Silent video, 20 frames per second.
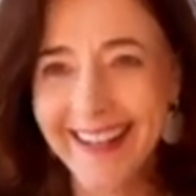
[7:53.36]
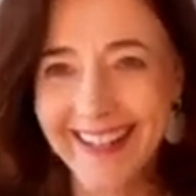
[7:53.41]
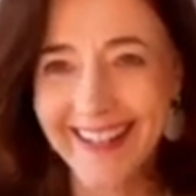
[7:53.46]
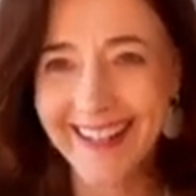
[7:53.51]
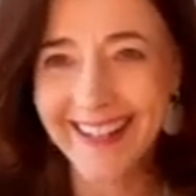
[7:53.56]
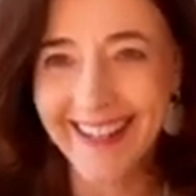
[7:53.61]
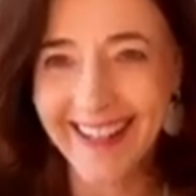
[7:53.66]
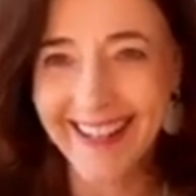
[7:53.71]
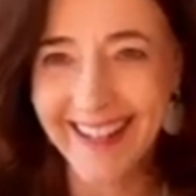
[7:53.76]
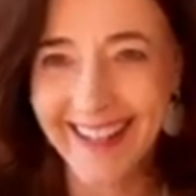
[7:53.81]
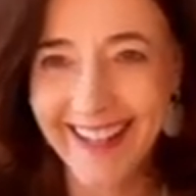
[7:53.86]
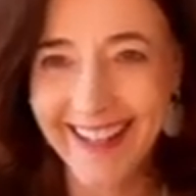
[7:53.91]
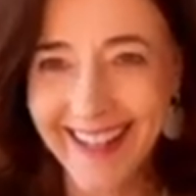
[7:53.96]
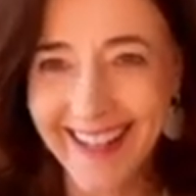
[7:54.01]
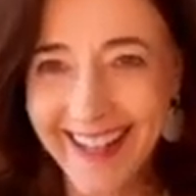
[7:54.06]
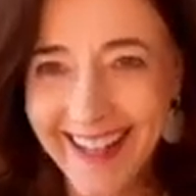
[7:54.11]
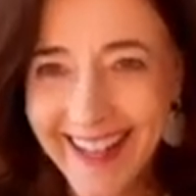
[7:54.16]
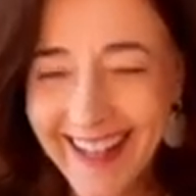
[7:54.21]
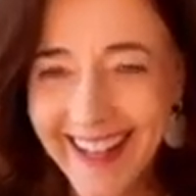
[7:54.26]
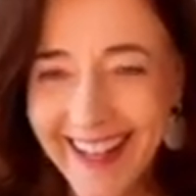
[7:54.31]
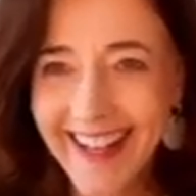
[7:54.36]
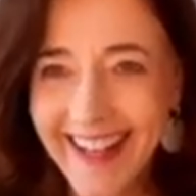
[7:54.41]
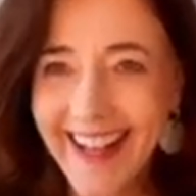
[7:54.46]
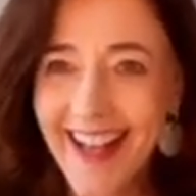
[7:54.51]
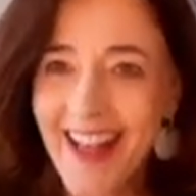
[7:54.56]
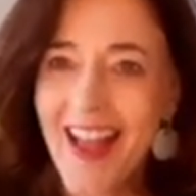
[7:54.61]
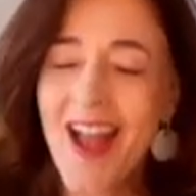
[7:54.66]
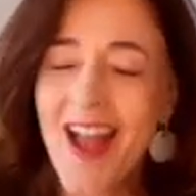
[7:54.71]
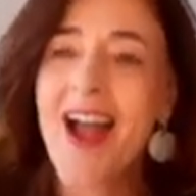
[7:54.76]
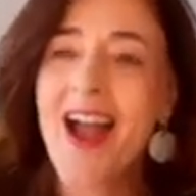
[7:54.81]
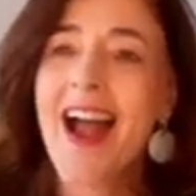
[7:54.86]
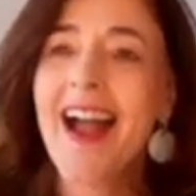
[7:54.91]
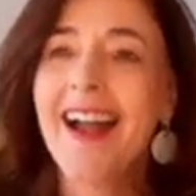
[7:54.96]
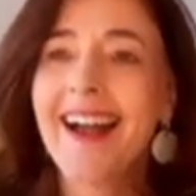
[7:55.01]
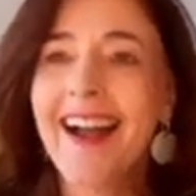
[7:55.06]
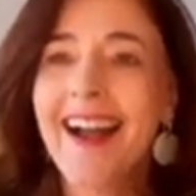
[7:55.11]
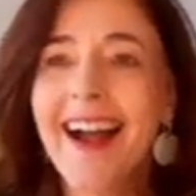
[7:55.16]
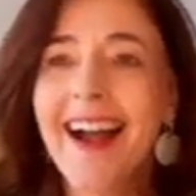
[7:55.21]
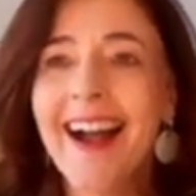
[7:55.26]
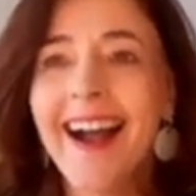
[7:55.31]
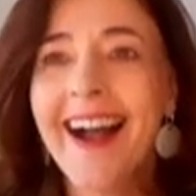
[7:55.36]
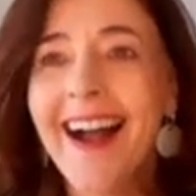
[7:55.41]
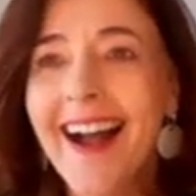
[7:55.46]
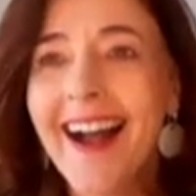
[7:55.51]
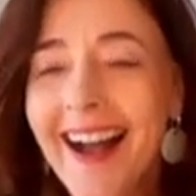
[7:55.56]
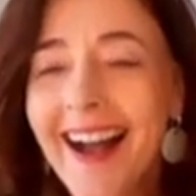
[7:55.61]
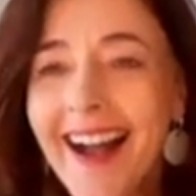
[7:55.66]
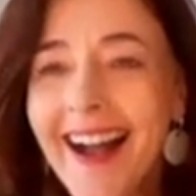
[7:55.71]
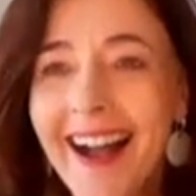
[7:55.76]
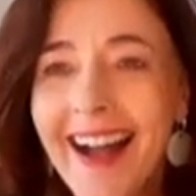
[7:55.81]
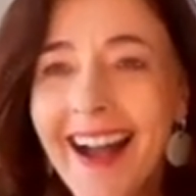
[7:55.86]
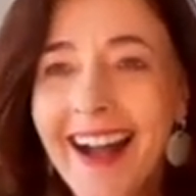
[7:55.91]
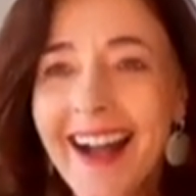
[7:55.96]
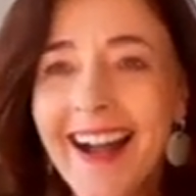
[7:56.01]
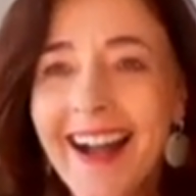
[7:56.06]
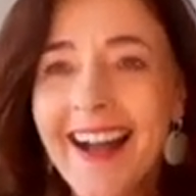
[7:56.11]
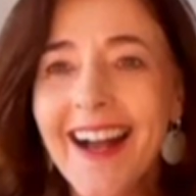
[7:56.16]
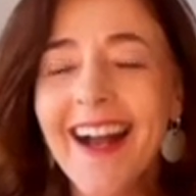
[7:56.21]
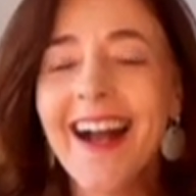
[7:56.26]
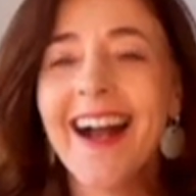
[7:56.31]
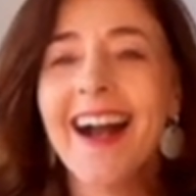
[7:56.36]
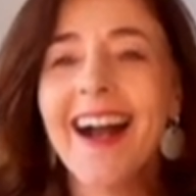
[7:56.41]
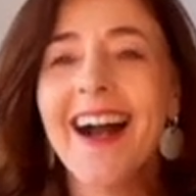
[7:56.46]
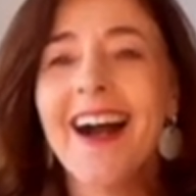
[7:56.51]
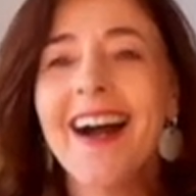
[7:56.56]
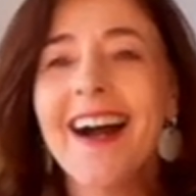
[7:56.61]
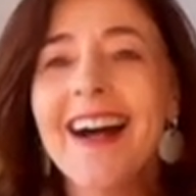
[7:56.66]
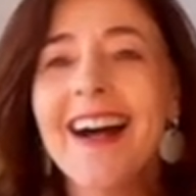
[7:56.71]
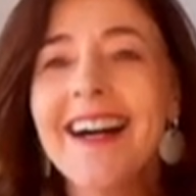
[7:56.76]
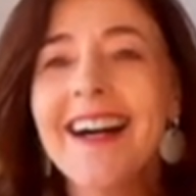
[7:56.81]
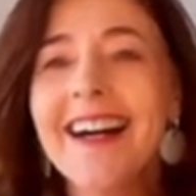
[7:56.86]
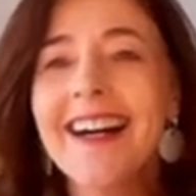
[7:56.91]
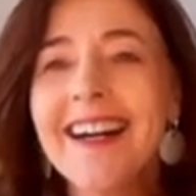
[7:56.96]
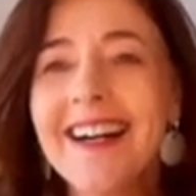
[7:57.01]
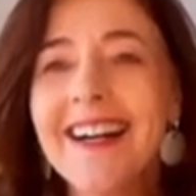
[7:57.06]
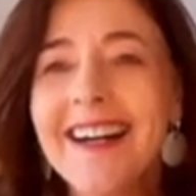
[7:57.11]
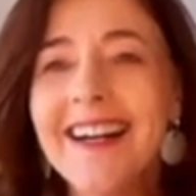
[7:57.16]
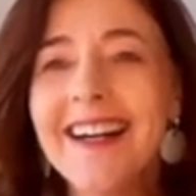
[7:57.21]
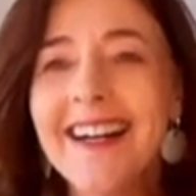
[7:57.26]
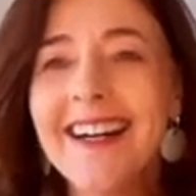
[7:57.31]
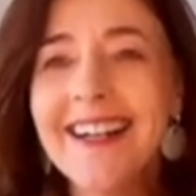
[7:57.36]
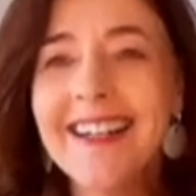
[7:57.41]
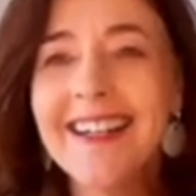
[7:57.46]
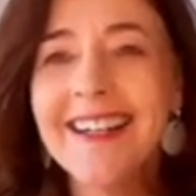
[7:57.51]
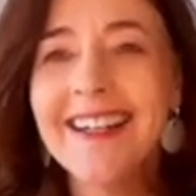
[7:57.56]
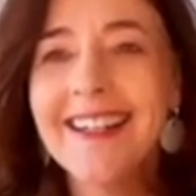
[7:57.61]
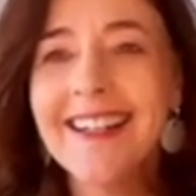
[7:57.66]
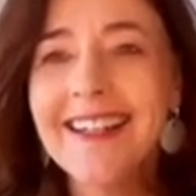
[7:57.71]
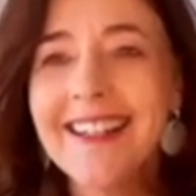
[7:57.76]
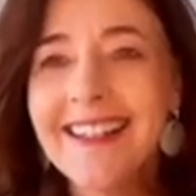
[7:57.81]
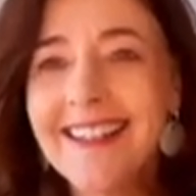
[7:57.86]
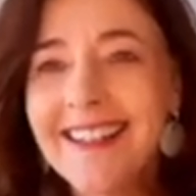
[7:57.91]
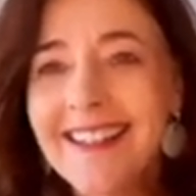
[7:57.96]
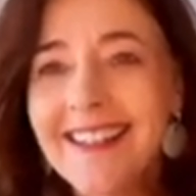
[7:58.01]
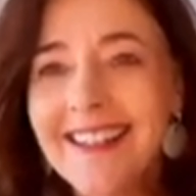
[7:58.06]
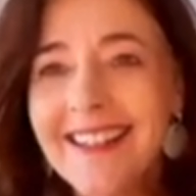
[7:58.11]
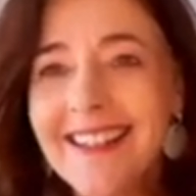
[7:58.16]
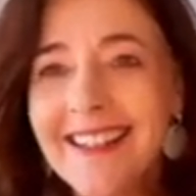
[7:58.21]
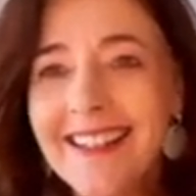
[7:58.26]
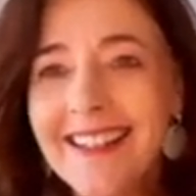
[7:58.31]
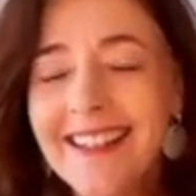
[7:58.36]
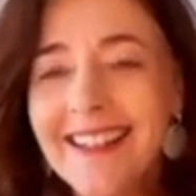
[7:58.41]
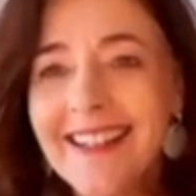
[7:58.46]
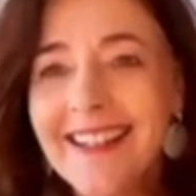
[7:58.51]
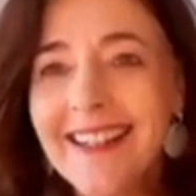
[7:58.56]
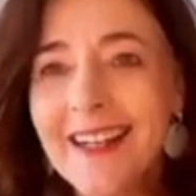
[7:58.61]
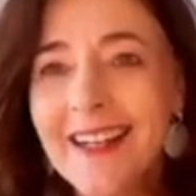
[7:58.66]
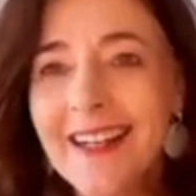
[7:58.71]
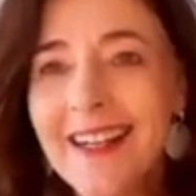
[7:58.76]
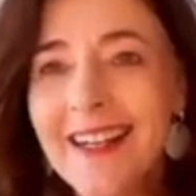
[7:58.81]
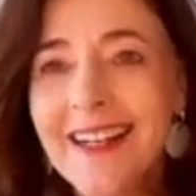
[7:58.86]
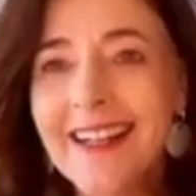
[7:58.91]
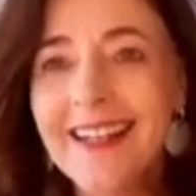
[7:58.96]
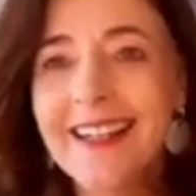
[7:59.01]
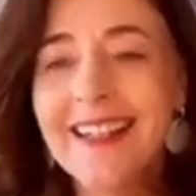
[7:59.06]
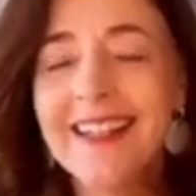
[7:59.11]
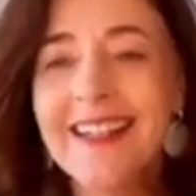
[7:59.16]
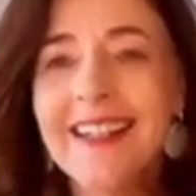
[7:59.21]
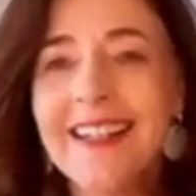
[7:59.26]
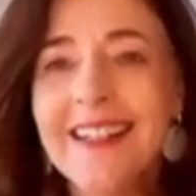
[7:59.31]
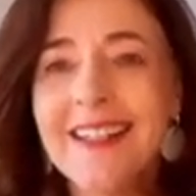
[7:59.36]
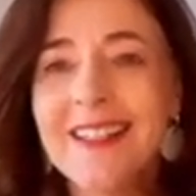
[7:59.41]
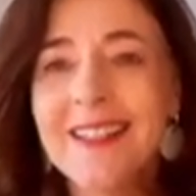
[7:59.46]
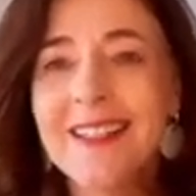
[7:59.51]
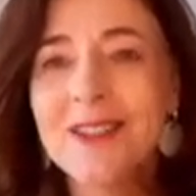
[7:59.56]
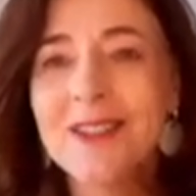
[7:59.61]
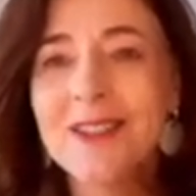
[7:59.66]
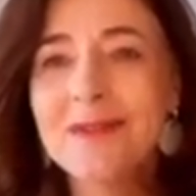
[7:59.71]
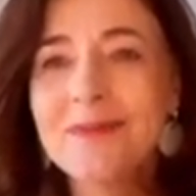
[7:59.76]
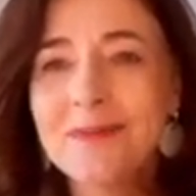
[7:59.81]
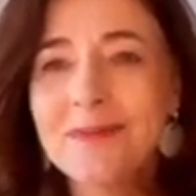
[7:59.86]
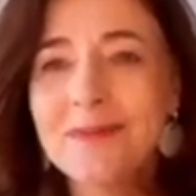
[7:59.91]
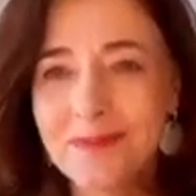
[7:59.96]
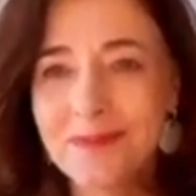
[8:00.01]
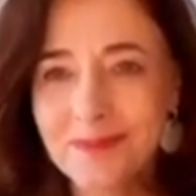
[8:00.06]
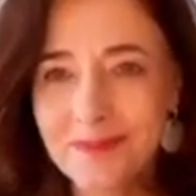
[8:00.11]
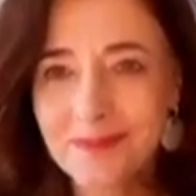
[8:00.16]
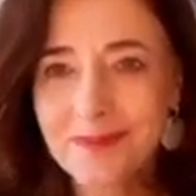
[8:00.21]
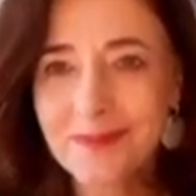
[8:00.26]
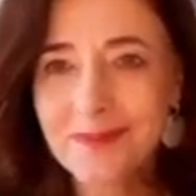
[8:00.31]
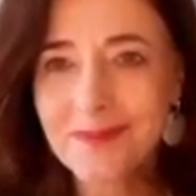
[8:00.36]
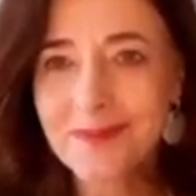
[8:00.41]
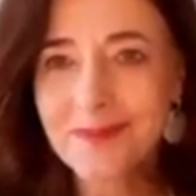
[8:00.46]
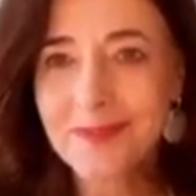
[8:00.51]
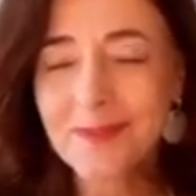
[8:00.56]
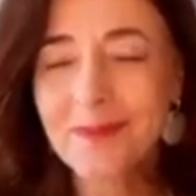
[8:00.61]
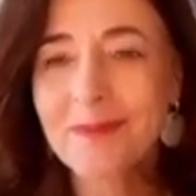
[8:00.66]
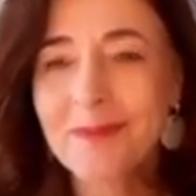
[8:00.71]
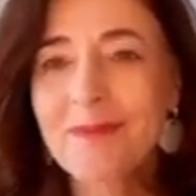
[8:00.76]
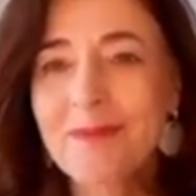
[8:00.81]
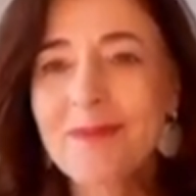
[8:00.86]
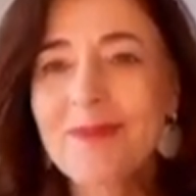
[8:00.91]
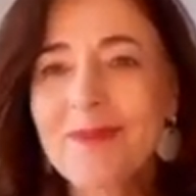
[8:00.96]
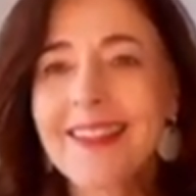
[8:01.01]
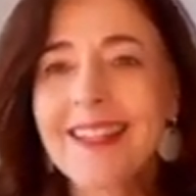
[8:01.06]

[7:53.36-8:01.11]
No words are spoken by the person on screen.